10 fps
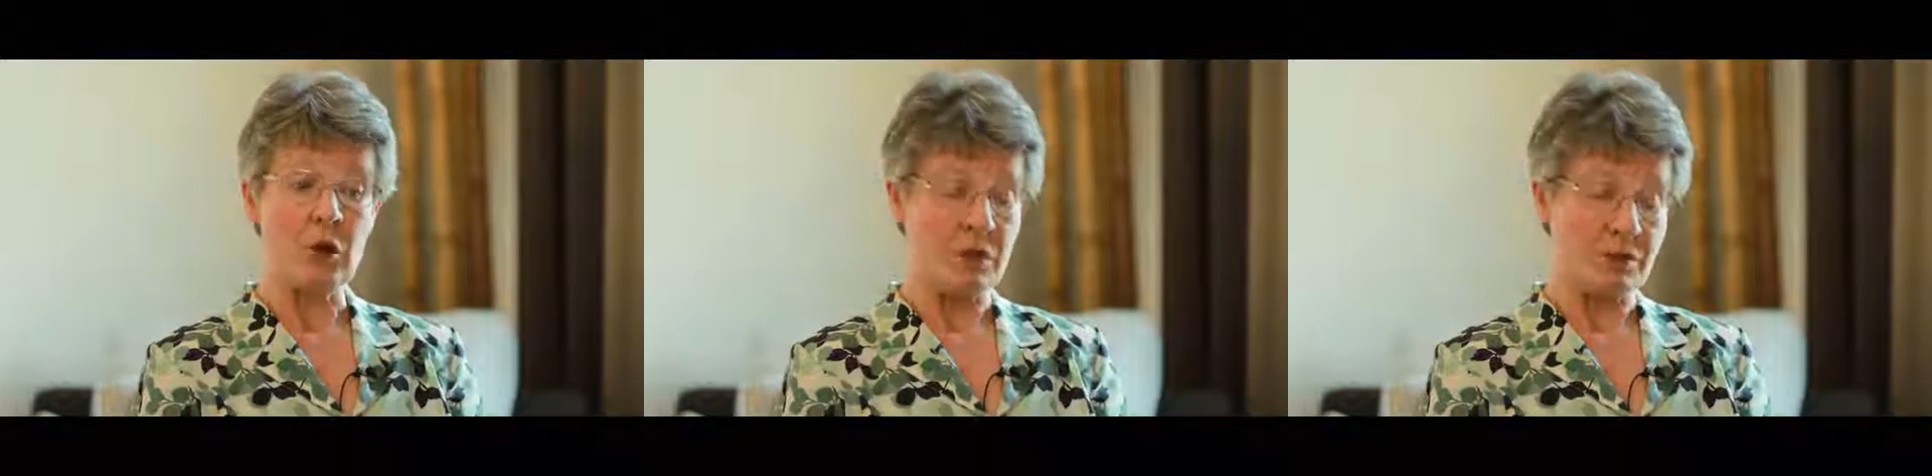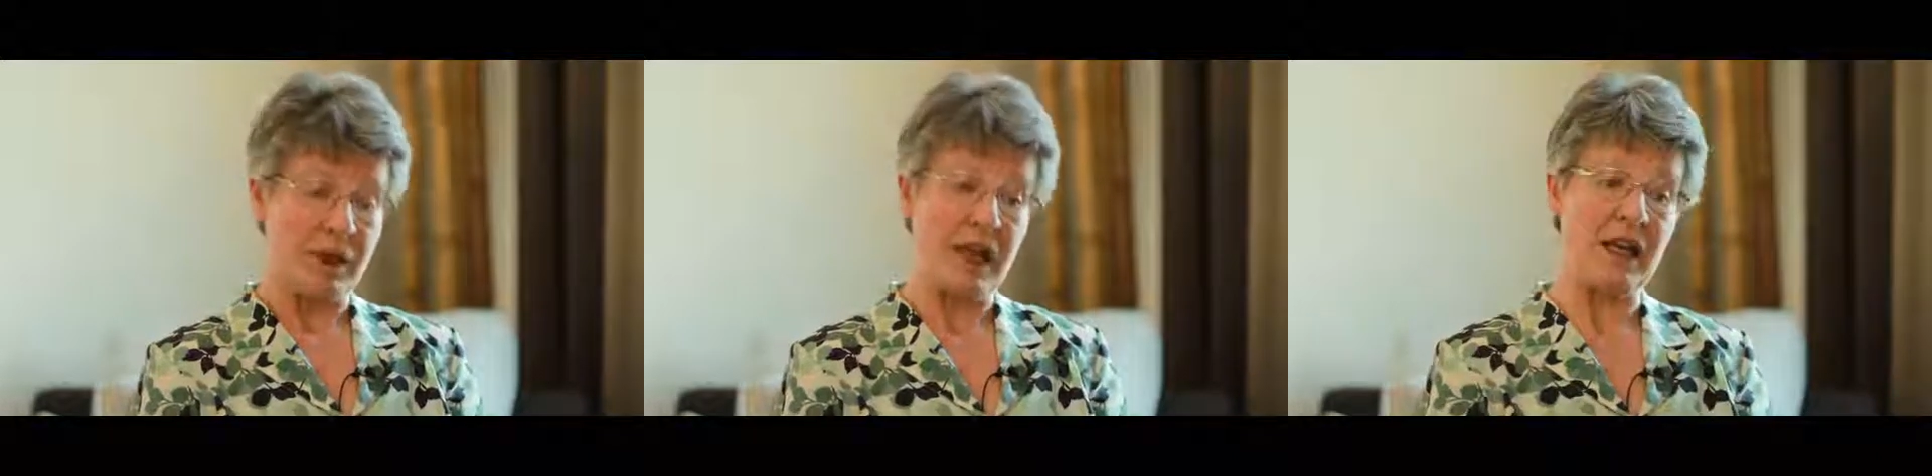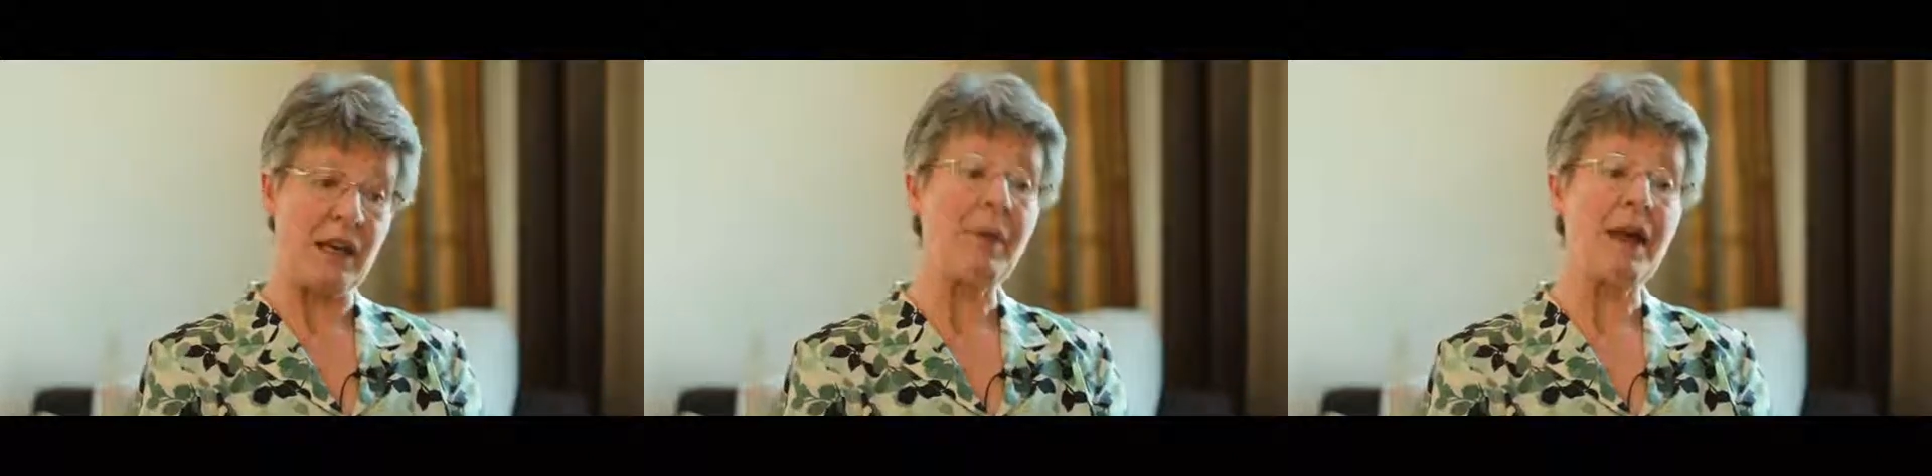was
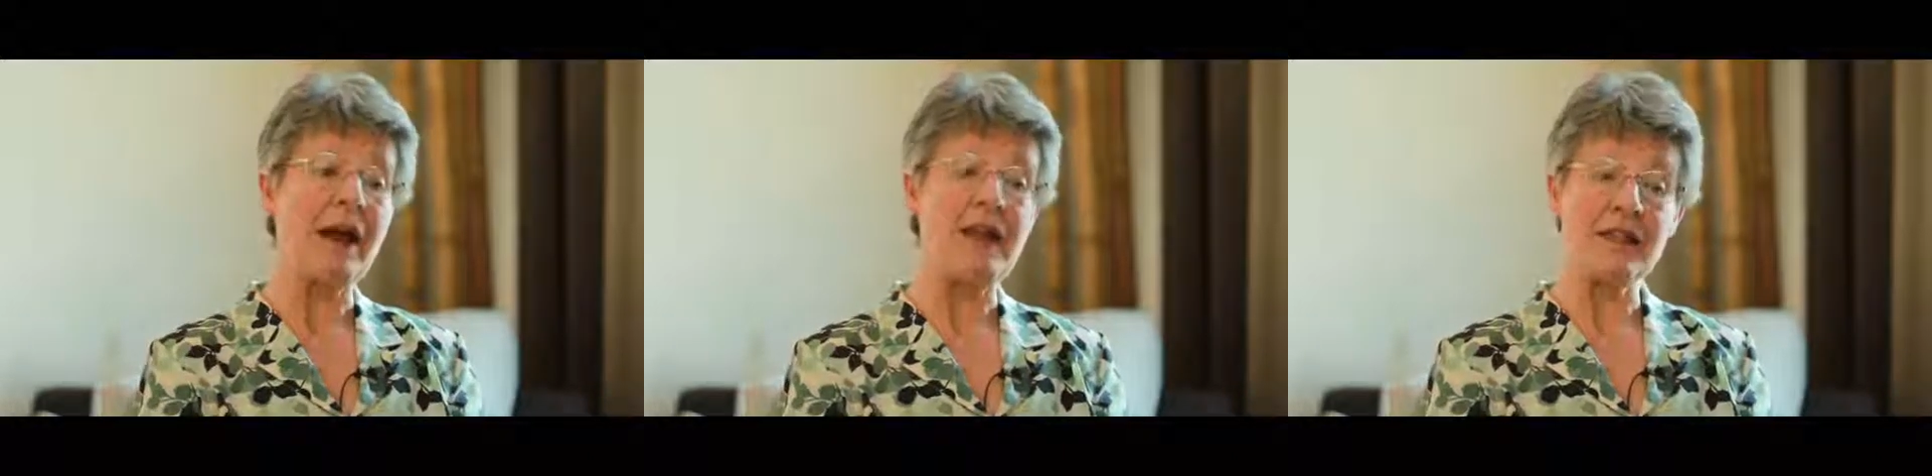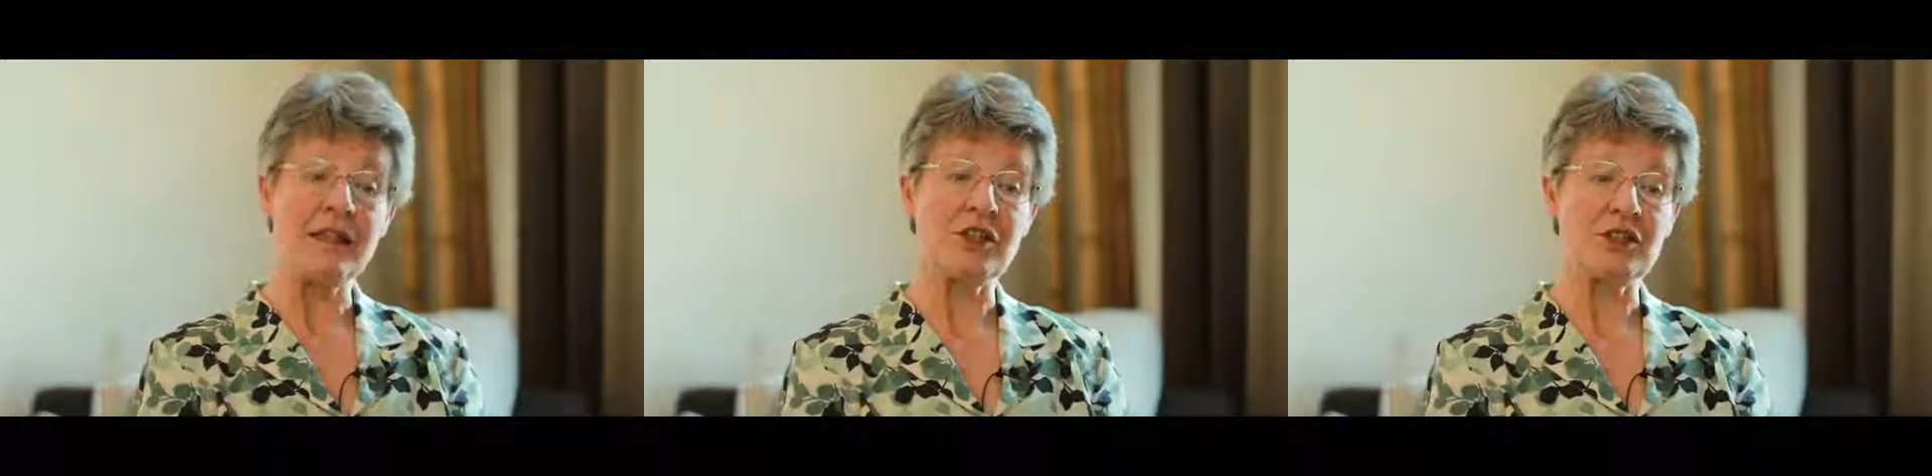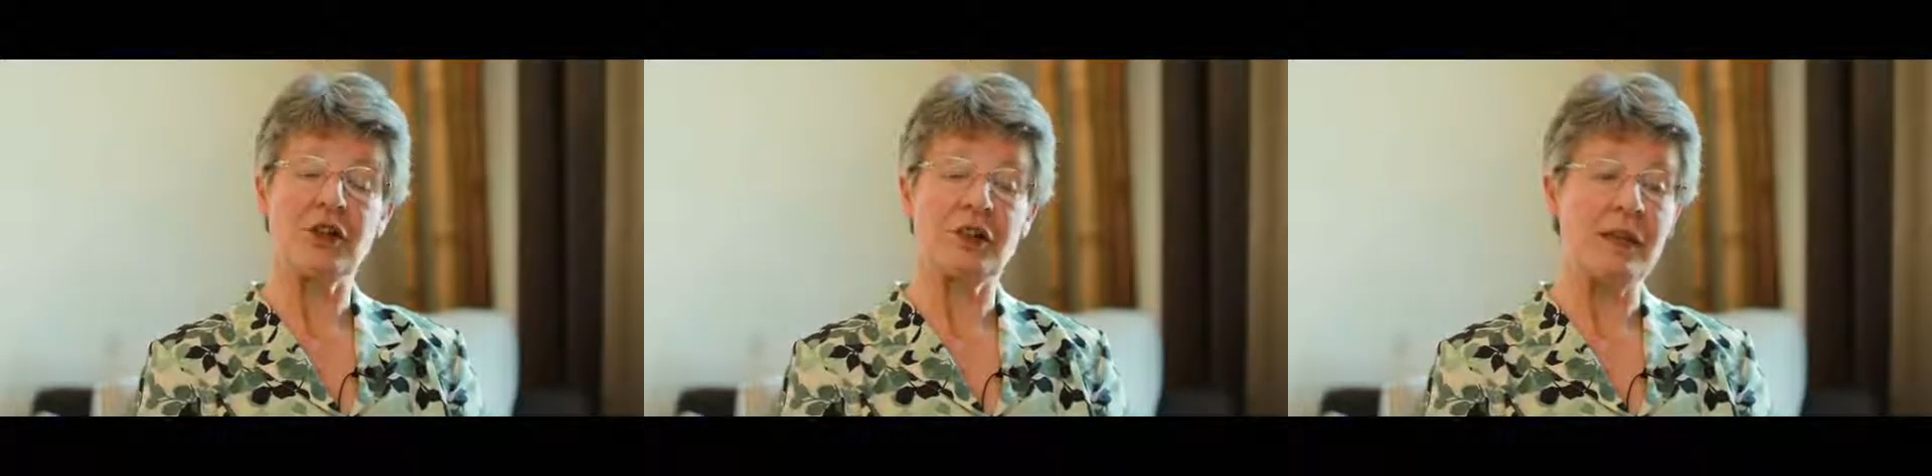being applied in
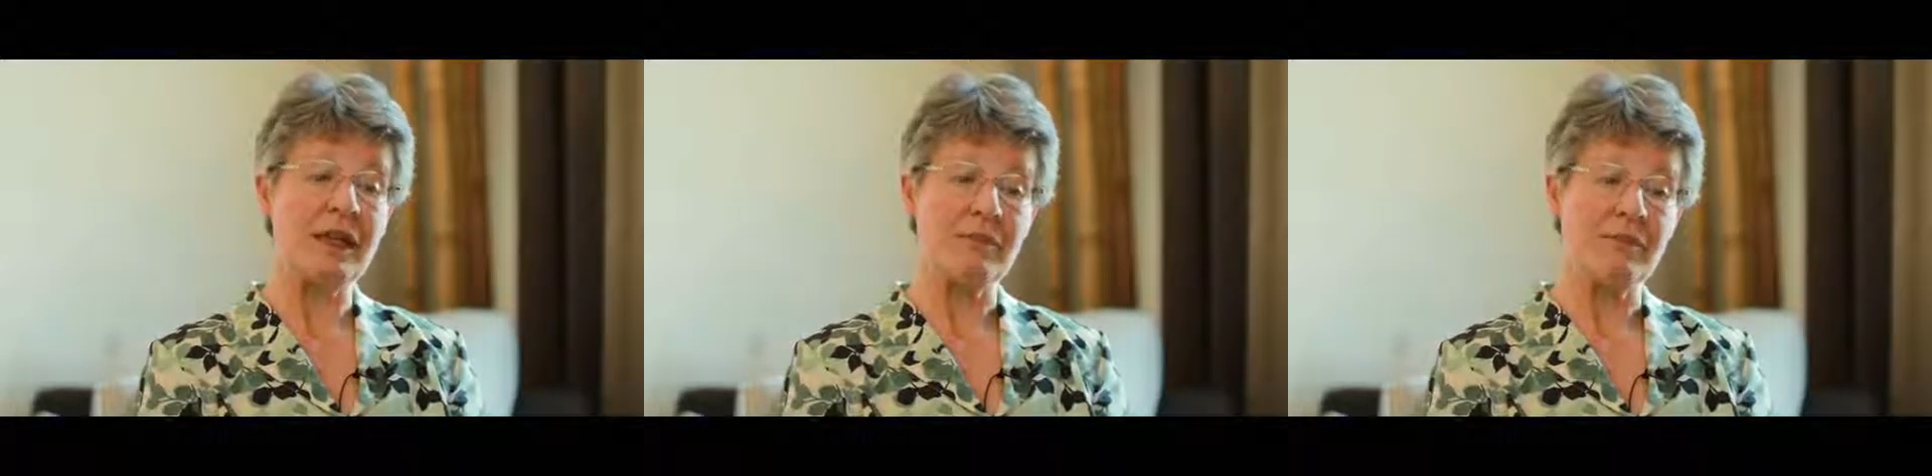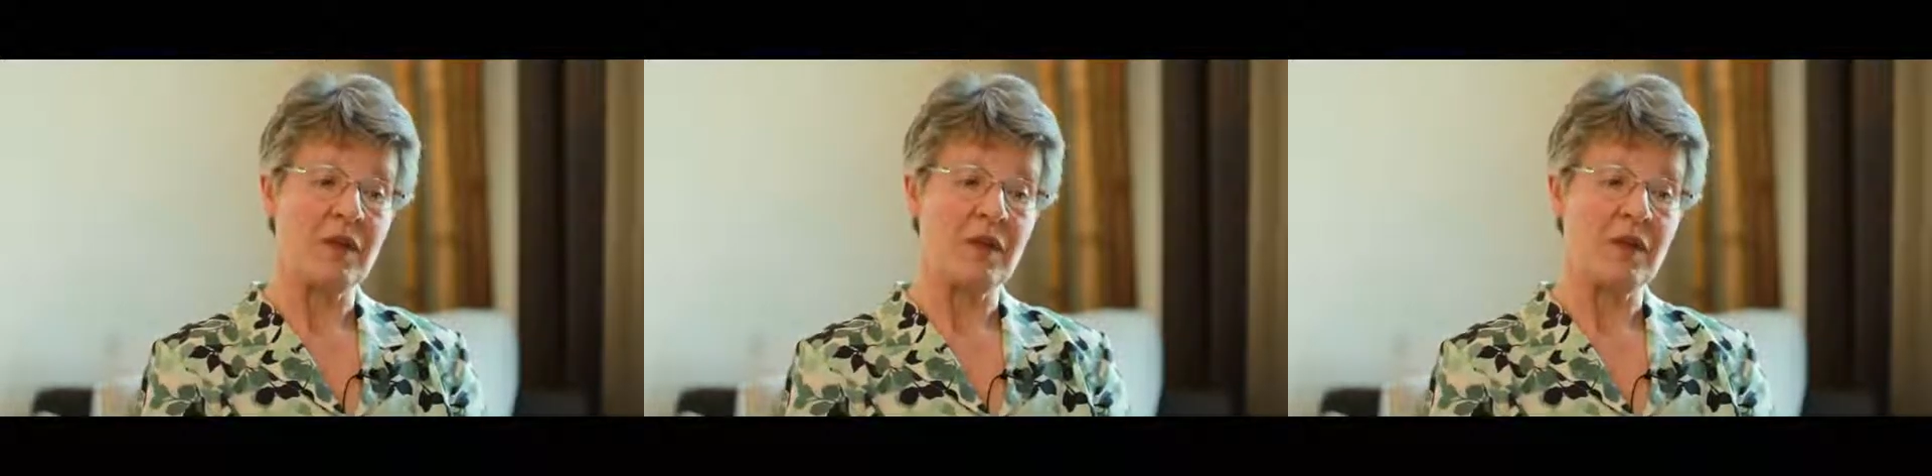astronomy.